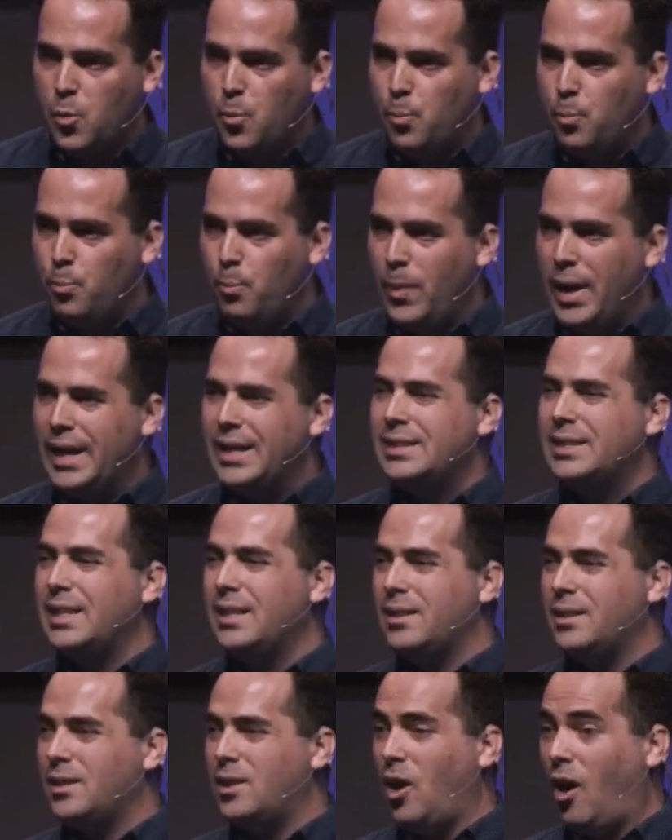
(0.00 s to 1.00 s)
makes
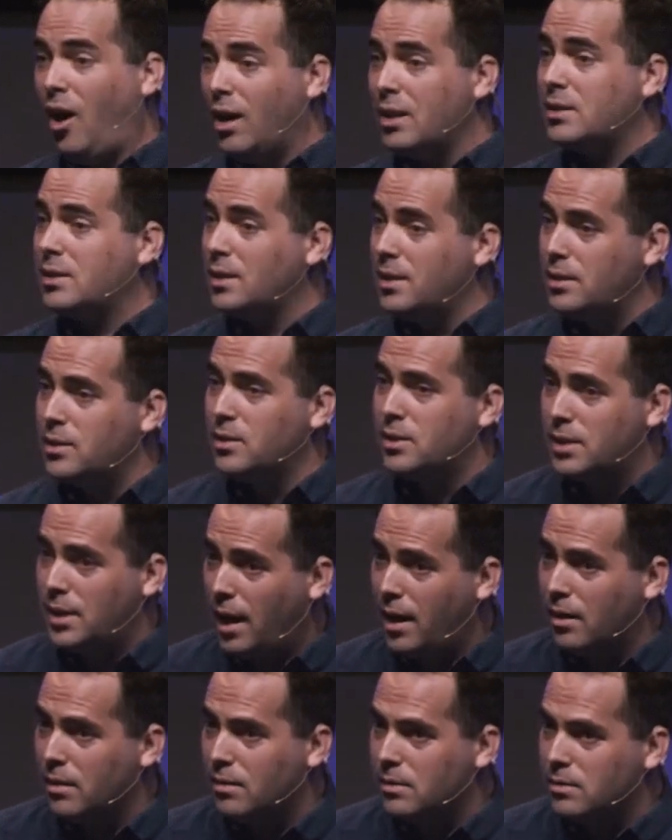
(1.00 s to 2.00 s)
it costly to
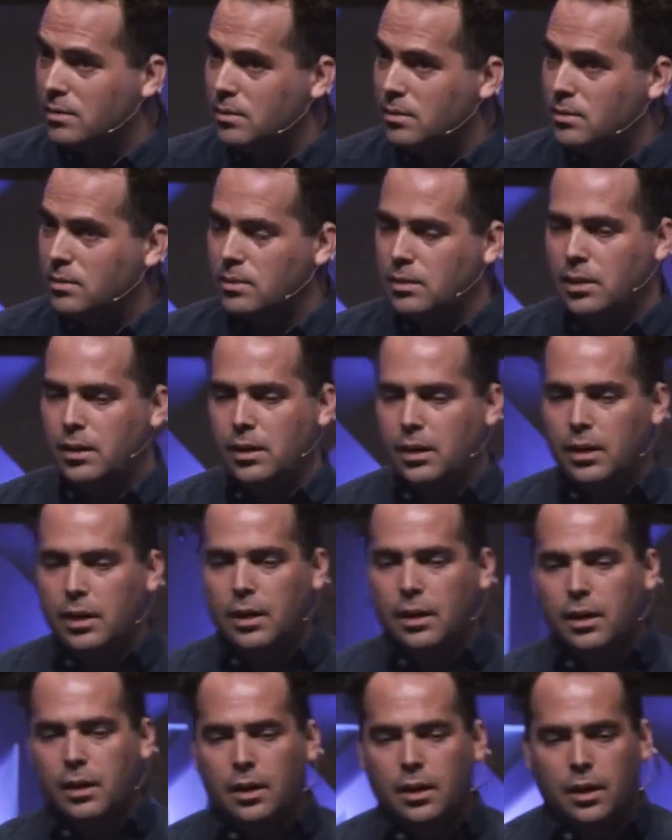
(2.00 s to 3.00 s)
scale.
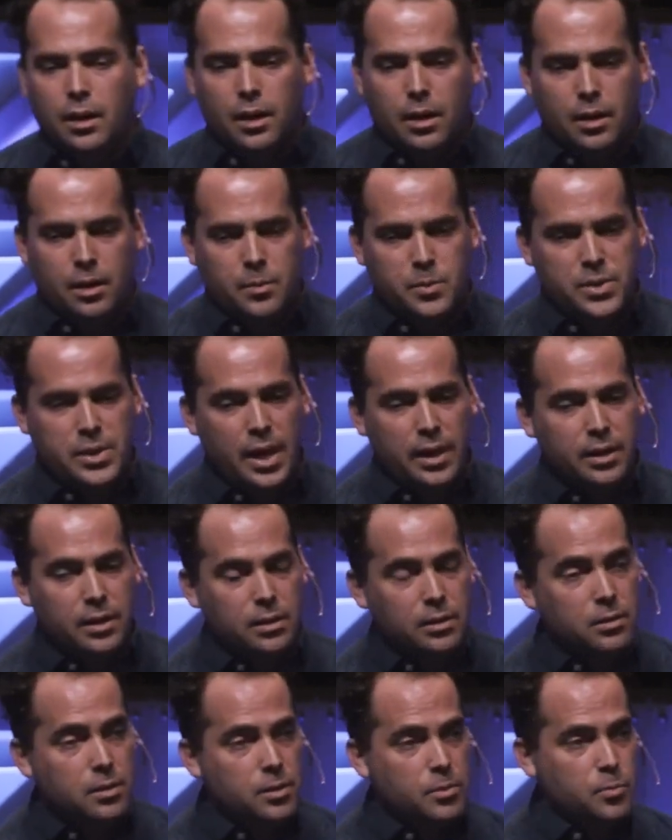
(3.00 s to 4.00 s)
Um,
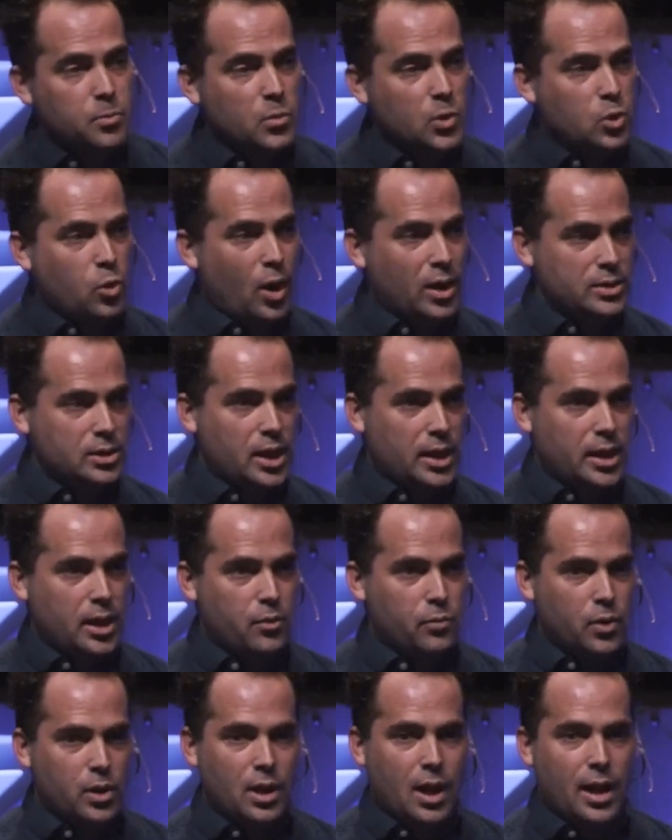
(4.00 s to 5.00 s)
second,
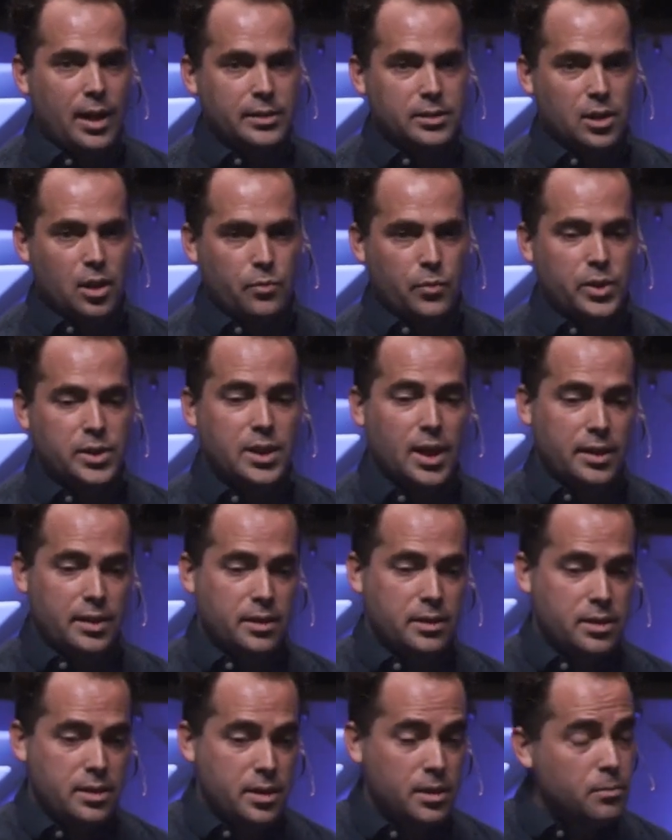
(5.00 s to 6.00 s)
cross-checking relies on
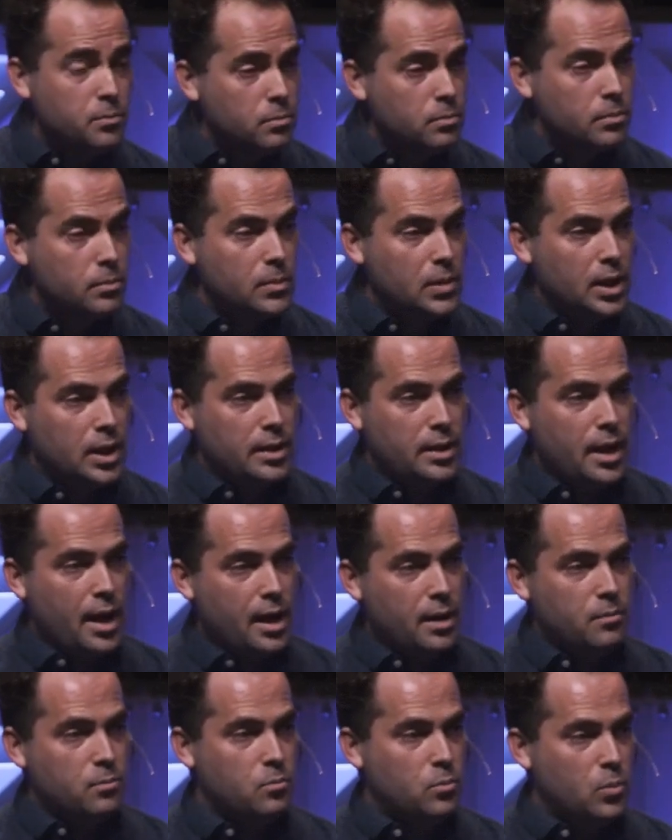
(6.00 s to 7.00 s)
redundancy, and
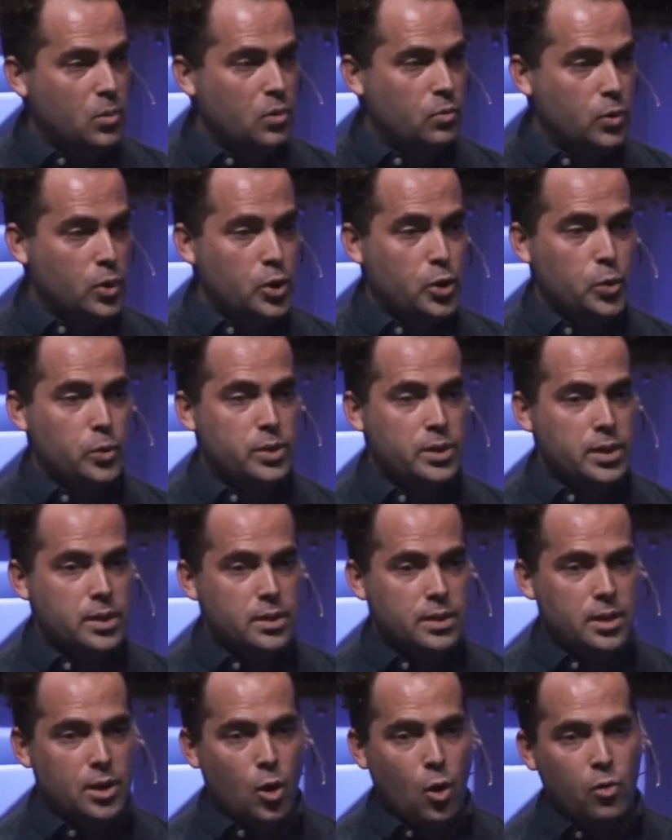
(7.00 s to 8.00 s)
that
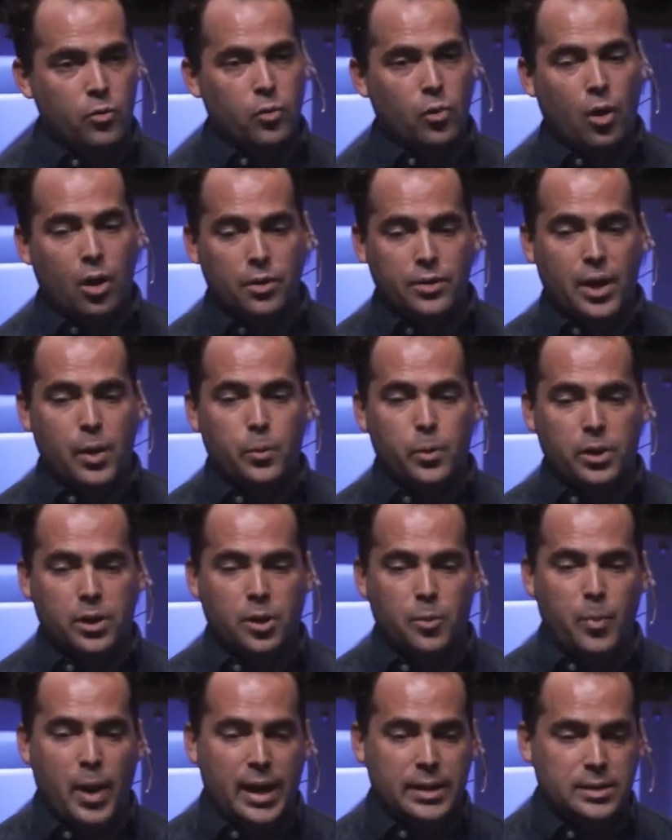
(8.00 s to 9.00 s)
reduces the overall network
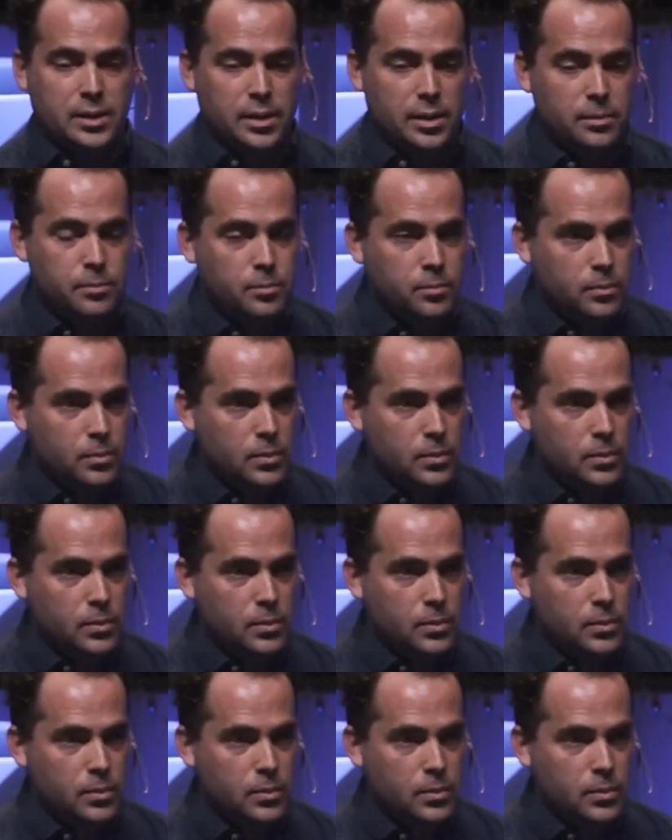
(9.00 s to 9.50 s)
capacity.